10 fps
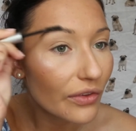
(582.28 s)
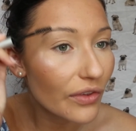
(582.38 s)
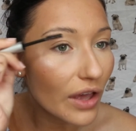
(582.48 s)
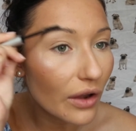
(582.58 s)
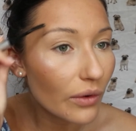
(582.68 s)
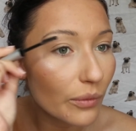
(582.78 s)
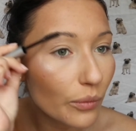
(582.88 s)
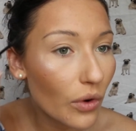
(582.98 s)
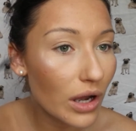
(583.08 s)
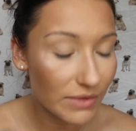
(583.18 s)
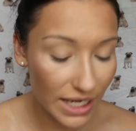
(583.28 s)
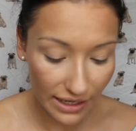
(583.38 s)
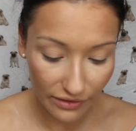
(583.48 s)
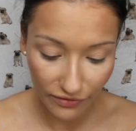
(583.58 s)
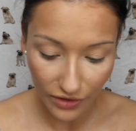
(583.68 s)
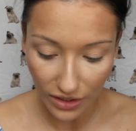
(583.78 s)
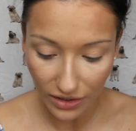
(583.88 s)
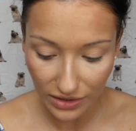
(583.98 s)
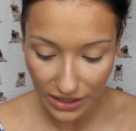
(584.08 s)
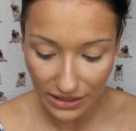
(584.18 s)
So what I'm taking
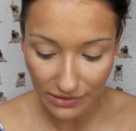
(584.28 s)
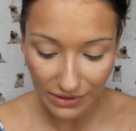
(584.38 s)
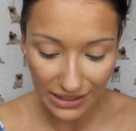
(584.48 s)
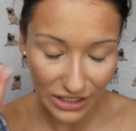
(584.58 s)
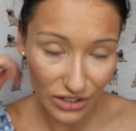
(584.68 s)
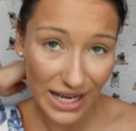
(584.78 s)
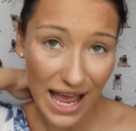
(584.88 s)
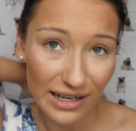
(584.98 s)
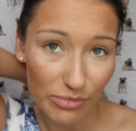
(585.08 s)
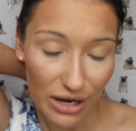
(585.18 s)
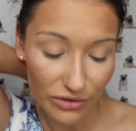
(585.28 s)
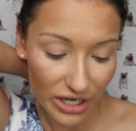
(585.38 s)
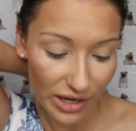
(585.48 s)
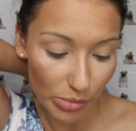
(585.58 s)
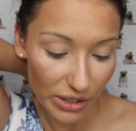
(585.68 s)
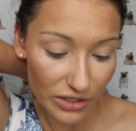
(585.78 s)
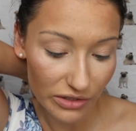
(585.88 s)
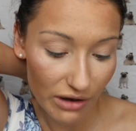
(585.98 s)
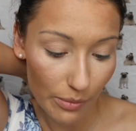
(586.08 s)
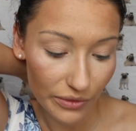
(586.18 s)
first is literally any brow gel, but I
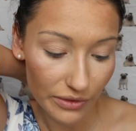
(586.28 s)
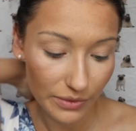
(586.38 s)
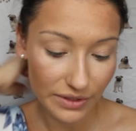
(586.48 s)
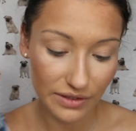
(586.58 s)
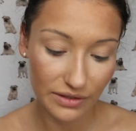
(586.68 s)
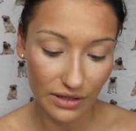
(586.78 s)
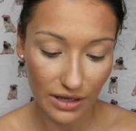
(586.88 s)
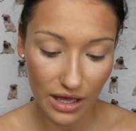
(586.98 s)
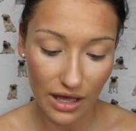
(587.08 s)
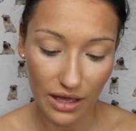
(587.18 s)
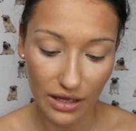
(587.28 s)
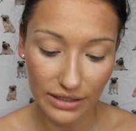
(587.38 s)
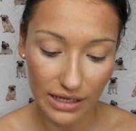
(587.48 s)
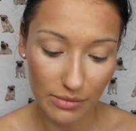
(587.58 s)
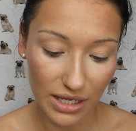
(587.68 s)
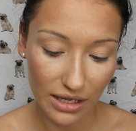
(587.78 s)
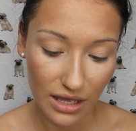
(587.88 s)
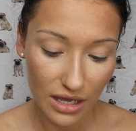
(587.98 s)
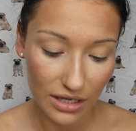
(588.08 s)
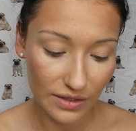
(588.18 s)
just grabbed one that was near me.
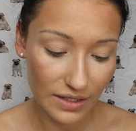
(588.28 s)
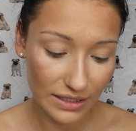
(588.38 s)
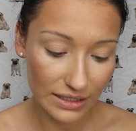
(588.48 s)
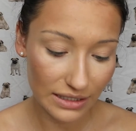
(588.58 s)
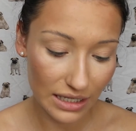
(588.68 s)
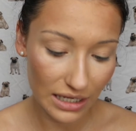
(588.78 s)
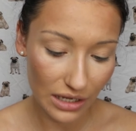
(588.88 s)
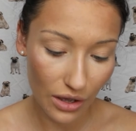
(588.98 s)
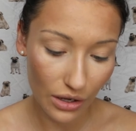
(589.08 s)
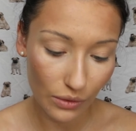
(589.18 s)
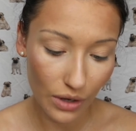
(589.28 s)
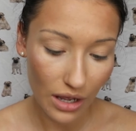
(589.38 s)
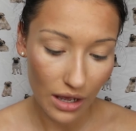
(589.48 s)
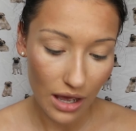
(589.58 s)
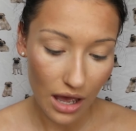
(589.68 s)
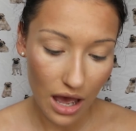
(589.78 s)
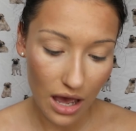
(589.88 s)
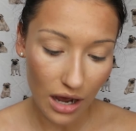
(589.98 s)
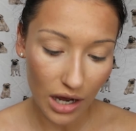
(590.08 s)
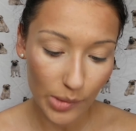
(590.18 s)
So this is the Kiko
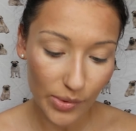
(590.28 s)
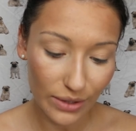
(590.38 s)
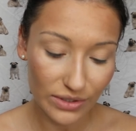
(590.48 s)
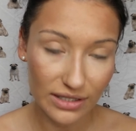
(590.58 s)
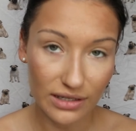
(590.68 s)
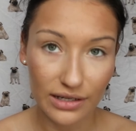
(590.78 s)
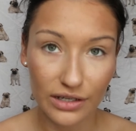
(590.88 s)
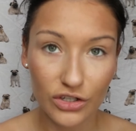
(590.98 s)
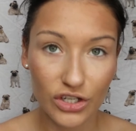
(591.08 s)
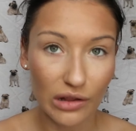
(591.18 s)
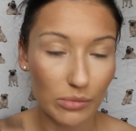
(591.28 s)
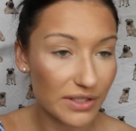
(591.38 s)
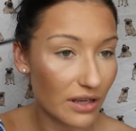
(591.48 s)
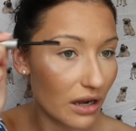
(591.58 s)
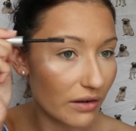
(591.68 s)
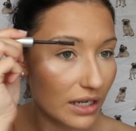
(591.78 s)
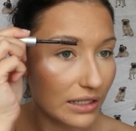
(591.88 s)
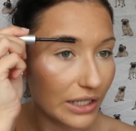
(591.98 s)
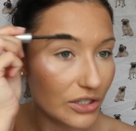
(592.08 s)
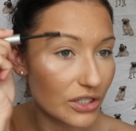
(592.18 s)
Eyebrow Designer Gel Mascara.
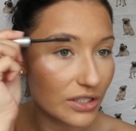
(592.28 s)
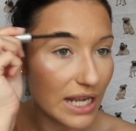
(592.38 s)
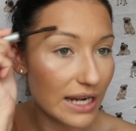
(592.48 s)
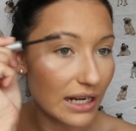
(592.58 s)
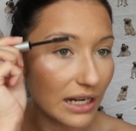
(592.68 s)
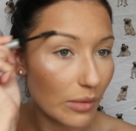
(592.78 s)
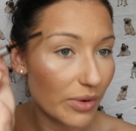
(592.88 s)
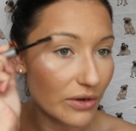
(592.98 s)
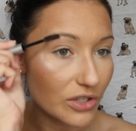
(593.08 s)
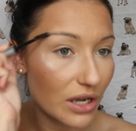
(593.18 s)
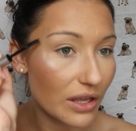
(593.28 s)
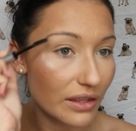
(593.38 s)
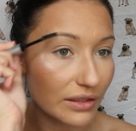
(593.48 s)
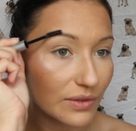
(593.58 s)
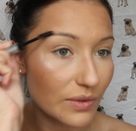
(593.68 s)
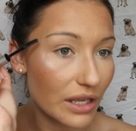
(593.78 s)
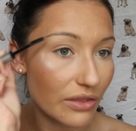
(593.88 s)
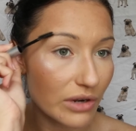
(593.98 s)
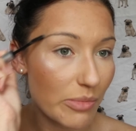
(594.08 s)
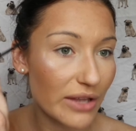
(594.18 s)
Literally just any clear brow gel. I think this was like
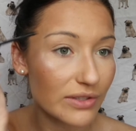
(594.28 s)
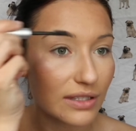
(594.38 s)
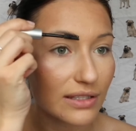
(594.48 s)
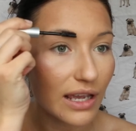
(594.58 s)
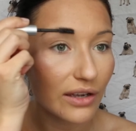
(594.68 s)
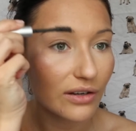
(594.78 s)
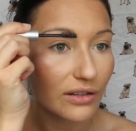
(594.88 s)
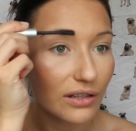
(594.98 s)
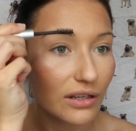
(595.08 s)
£3 in sale.